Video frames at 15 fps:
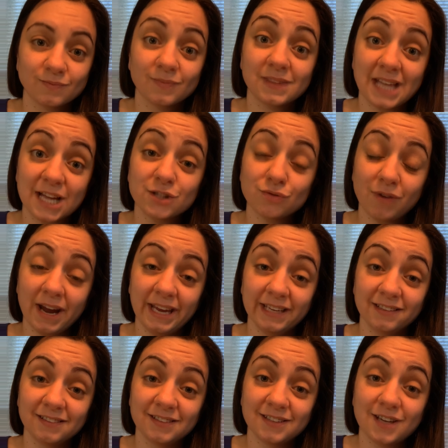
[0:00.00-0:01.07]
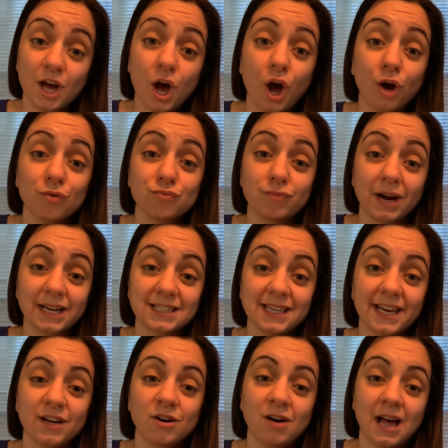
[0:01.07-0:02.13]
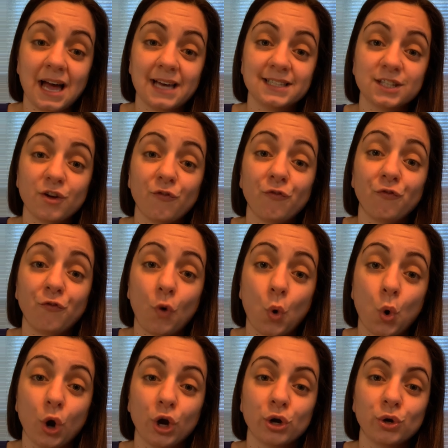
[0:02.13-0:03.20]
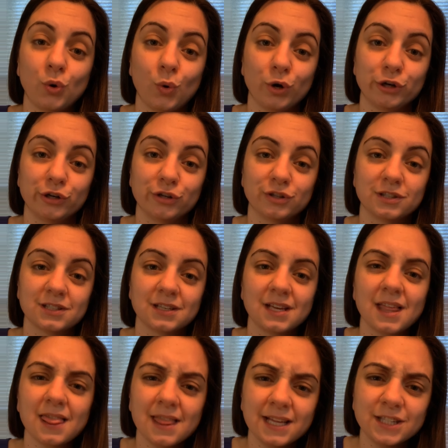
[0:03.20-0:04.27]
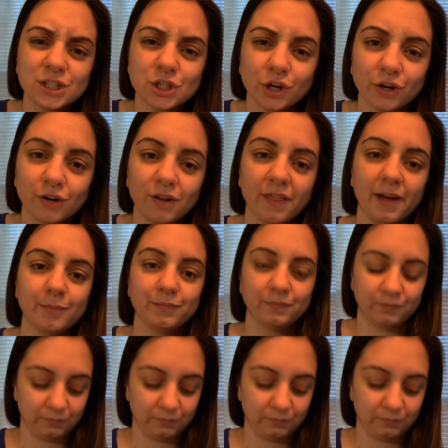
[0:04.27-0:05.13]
That's right. A rectangle has 4 corners. Let's circle them.